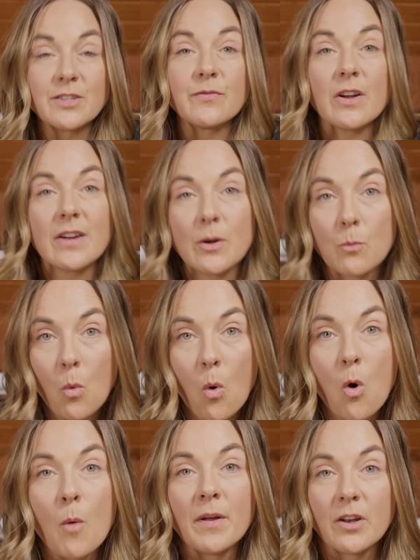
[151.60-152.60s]
very
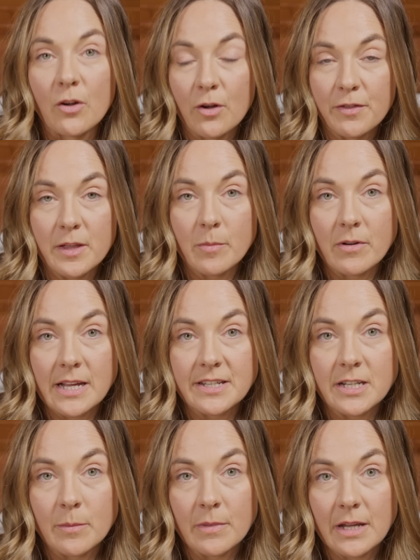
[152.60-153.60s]
warm and earthy, bringing
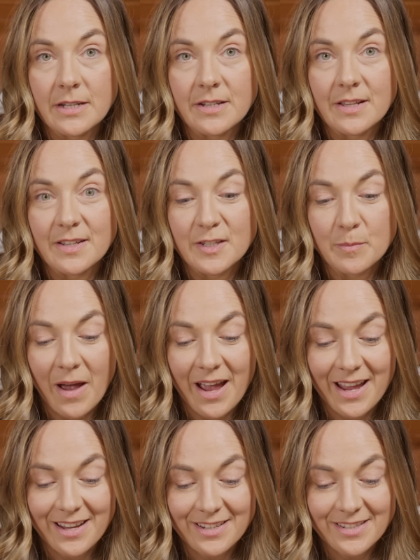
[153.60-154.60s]
timber into this
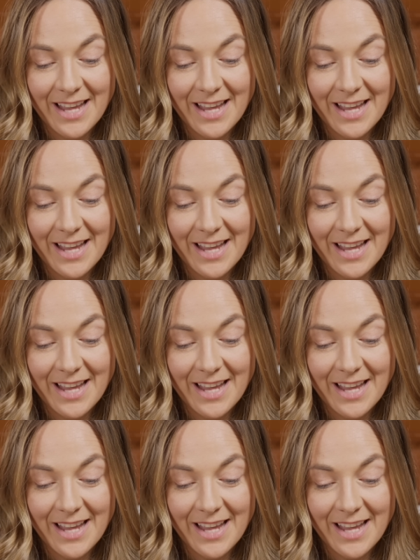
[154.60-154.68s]
space,